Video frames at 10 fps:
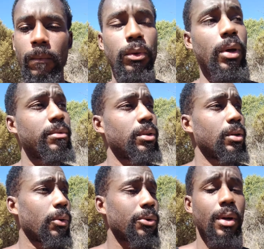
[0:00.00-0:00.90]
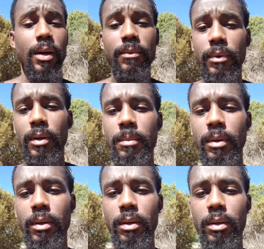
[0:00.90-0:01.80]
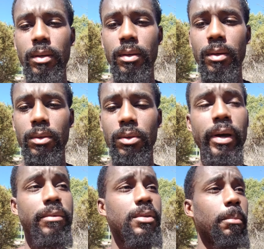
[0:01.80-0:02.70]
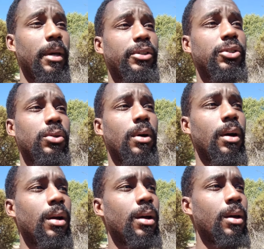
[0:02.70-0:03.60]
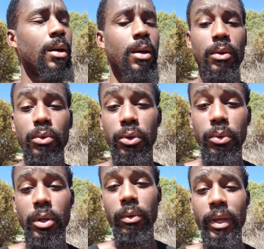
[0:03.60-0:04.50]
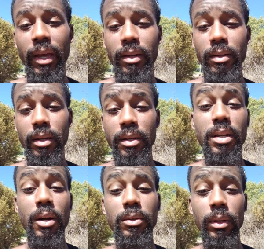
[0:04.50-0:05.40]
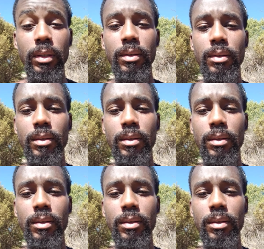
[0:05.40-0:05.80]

You have to know where you come from. You have to make sure you know that internally.